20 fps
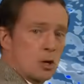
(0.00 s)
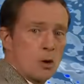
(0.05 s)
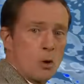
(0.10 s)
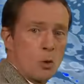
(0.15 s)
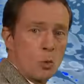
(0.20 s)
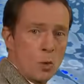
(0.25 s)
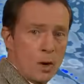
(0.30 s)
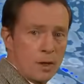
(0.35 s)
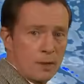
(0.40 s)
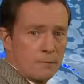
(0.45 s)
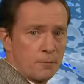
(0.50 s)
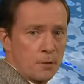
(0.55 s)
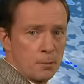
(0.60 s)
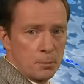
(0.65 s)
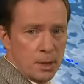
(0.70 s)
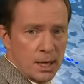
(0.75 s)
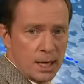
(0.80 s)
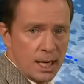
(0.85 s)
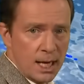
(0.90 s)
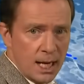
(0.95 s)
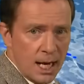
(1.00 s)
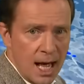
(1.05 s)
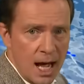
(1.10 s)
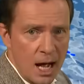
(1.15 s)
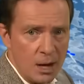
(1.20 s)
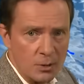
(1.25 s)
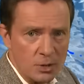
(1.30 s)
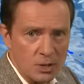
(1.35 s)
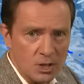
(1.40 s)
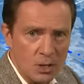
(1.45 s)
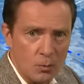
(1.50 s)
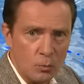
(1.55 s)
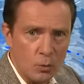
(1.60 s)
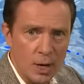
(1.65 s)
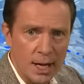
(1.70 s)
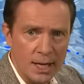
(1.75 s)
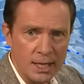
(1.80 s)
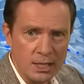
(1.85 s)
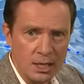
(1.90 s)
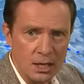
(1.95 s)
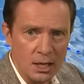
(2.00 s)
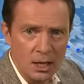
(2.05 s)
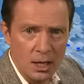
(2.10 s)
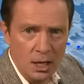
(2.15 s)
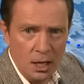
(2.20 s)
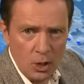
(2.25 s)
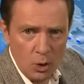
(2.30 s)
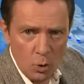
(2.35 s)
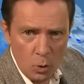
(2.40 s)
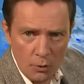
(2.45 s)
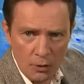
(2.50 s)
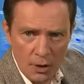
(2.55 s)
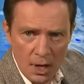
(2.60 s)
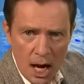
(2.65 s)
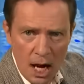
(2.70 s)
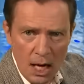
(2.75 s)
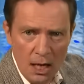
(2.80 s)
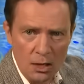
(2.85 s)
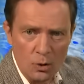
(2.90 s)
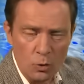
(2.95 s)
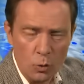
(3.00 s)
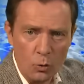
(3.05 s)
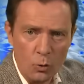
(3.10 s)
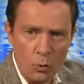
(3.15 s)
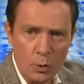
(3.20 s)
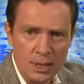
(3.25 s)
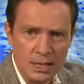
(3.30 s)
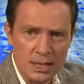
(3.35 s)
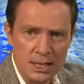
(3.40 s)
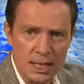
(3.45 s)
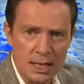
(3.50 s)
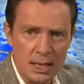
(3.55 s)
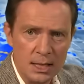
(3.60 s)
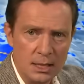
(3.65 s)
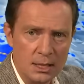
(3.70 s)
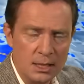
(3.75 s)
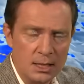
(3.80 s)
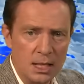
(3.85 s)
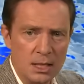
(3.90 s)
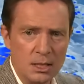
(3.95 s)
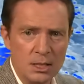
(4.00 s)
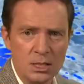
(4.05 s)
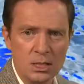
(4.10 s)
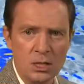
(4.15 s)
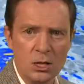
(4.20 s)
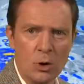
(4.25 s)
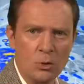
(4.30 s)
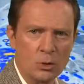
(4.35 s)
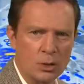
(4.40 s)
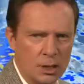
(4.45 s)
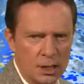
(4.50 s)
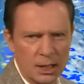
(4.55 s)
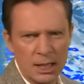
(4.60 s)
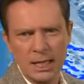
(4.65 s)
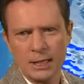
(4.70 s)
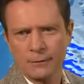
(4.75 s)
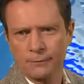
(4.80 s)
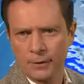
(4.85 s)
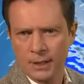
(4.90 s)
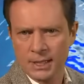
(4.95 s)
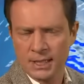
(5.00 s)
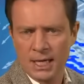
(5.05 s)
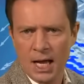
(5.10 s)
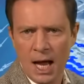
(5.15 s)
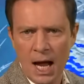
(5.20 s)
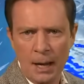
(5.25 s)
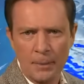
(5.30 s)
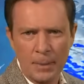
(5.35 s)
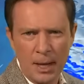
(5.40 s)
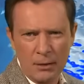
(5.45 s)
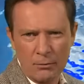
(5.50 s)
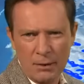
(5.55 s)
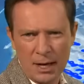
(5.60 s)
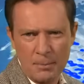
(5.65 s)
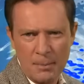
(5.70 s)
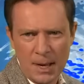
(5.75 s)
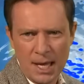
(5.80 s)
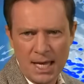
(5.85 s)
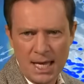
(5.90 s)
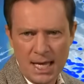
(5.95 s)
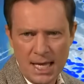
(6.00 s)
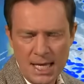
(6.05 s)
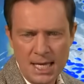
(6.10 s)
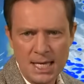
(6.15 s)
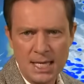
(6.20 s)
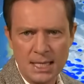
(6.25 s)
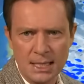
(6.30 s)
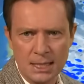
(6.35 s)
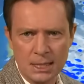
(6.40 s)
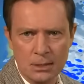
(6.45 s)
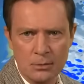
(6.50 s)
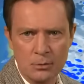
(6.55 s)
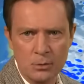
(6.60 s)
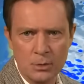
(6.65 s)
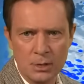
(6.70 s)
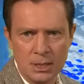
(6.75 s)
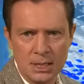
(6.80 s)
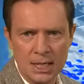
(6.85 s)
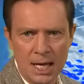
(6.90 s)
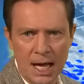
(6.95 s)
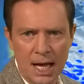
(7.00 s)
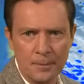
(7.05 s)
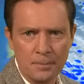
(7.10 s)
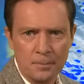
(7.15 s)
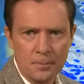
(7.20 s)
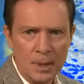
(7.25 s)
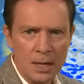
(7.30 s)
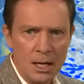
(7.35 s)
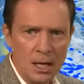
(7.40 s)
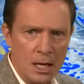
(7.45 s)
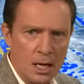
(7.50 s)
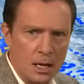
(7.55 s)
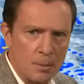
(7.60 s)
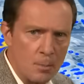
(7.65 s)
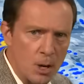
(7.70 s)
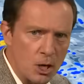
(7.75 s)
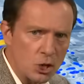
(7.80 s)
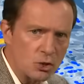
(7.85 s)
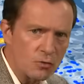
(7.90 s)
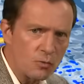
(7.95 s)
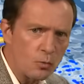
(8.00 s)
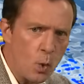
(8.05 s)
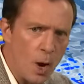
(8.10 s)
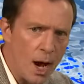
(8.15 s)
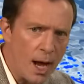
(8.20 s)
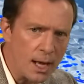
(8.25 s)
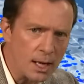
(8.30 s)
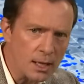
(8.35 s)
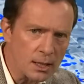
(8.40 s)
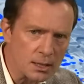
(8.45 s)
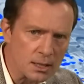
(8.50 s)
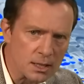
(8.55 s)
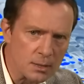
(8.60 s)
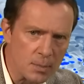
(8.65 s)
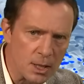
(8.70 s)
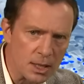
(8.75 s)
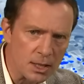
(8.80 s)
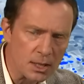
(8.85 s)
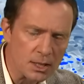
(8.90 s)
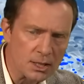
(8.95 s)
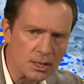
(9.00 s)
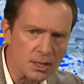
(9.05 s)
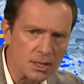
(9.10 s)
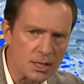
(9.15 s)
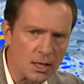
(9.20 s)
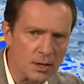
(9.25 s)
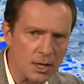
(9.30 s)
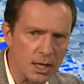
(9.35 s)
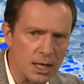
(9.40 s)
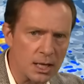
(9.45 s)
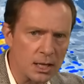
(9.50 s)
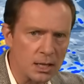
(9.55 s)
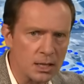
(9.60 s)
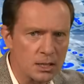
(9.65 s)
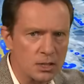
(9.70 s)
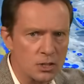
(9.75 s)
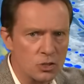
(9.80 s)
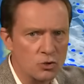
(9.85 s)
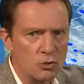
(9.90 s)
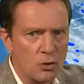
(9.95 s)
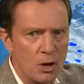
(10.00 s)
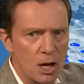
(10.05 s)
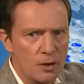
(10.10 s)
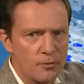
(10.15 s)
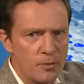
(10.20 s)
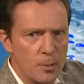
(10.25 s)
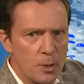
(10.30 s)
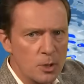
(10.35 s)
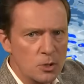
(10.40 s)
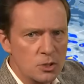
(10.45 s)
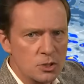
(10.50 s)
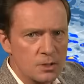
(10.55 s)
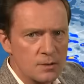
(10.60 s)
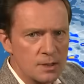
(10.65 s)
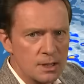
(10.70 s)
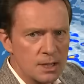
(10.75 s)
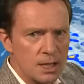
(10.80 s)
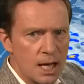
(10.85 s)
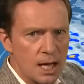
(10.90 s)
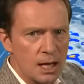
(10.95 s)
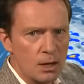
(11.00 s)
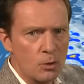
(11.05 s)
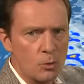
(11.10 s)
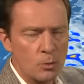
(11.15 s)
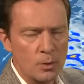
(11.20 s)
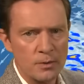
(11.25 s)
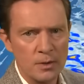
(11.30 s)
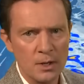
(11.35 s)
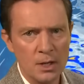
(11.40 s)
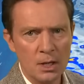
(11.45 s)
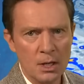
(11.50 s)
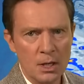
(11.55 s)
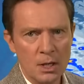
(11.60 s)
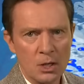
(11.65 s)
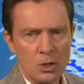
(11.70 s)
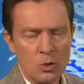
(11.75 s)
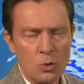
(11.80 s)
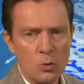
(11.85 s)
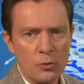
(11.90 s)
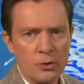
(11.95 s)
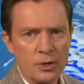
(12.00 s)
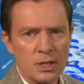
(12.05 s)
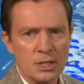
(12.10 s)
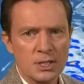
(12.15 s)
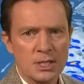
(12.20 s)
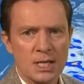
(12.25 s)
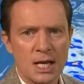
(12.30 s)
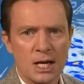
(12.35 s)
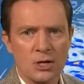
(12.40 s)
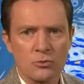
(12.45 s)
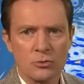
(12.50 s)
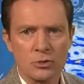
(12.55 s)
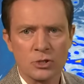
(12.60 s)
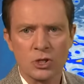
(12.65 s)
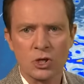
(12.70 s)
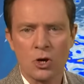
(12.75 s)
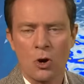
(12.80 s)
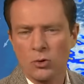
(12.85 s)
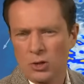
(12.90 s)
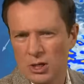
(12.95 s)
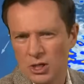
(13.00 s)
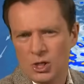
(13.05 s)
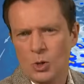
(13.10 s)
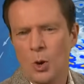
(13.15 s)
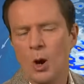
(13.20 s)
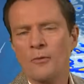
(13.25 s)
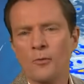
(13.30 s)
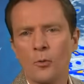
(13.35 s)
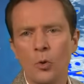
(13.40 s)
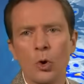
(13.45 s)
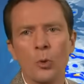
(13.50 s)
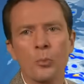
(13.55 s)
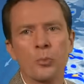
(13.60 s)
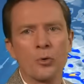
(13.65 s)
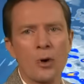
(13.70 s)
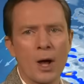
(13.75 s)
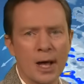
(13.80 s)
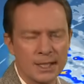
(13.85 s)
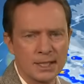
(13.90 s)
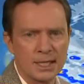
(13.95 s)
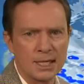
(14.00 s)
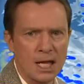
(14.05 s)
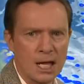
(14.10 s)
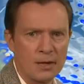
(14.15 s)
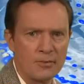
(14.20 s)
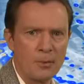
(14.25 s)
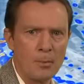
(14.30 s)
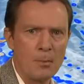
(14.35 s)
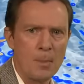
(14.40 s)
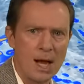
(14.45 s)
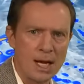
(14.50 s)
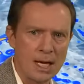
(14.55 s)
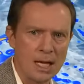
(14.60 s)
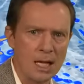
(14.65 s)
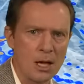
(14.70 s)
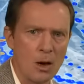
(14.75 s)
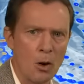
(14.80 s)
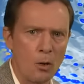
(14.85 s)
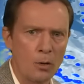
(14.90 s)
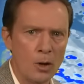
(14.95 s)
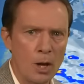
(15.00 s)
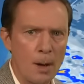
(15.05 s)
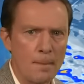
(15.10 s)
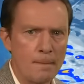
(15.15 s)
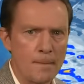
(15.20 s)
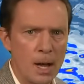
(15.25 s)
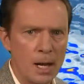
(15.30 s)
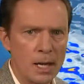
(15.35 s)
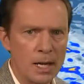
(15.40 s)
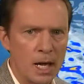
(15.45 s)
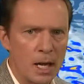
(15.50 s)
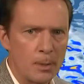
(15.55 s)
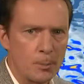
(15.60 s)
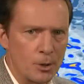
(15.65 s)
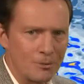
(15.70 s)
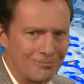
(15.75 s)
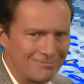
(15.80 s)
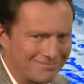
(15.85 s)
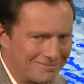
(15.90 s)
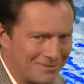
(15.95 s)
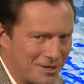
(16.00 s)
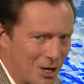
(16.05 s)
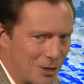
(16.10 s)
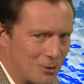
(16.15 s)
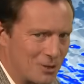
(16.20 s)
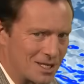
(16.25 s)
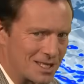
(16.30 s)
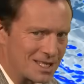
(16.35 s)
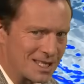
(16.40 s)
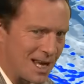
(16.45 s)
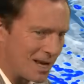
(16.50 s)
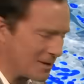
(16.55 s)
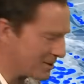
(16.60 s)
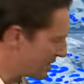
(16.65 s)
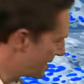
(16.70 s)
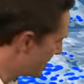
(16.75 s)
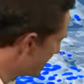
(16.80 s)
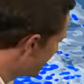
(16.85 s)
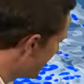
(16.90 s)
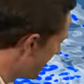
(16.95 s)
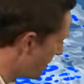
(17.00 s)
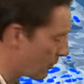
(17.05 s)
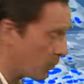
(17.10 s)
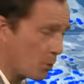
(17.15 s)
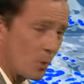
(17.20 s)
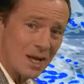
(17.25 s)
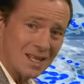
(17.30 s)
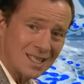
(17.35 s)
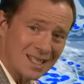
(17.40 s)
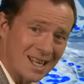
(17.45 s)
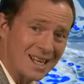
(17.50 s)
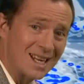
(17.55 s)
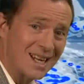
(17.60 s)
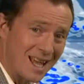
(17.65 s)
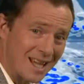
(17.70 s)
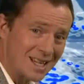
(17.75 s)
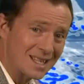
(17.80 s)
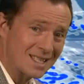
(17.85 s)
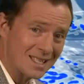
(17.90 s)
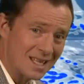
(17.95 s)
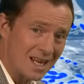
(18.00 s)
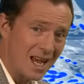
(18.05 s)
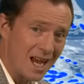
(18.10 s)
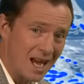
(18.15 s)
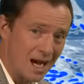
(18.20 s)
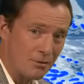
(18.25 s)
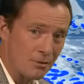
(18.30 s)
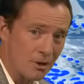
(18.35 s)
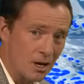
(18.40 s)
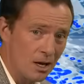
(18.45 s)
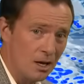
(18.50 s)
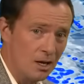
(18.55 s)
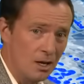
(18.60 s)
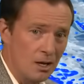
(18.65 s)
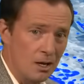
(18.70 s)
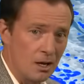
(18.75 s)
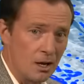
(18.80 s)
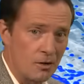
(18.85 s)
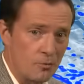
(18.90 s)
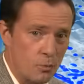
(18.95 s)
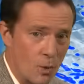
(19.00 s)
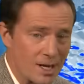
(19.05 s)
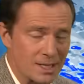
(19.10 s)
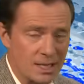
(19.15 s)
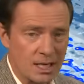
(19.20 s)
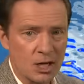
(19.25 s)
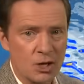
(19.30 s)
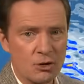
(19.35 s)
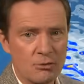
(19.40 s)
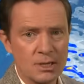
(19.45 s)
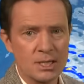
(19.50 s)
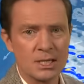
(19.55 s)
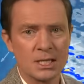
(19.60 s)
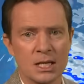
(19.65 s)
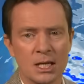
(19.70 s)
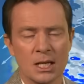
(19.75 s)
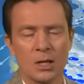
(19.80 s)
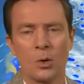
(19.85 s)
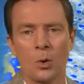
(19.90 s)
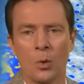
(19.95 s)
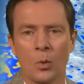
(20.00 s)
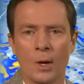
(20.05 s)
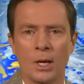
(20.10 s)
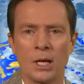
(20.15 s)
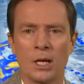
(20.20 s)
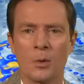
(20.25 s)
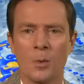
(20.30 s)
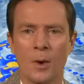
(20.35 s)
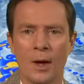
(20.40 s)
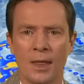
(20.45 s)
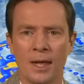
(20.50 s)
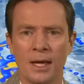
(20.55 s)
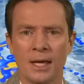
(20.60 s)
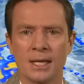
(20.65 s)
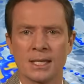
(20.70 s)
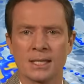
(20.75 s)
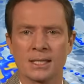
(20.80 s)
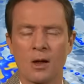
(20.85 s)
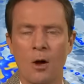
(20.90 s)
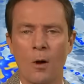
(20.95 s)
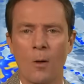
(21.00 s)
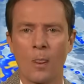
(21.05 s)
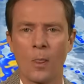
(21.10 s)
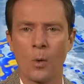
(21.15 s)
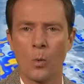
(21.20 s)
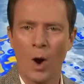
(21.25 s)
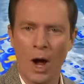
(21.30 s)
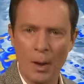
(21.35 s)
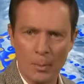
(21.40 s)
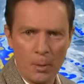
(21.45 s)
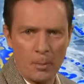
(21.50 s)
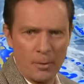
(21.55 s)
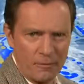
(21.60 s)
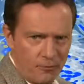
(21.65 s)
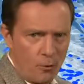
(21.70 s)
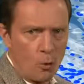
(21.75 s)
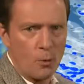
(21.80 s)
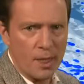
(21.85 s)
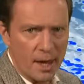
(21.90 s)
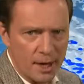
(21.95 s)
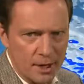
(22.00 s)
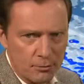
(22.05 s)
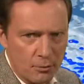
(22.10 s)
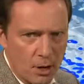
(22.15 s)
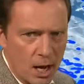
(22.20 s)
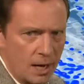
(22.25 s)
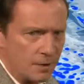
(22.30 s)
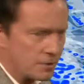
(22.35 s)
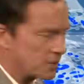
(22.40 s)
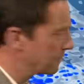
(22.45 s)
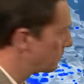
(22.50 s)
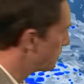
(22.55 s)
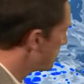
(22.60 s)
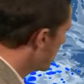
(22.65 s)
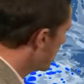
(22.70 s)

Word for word: an old weather front bringing cloud and some rain to Northern Ireland, northwest England, southern Scotland. At least for a time, that rain may ease through the day. Much of Wales, the Midlands, southern England, dry for most of the day, along with northern and central Scotland. So overall, a brighter day for many on Monday, but notice down to the southwest, that next area of wet and increasingly windy weather is on the way. But before that arrives,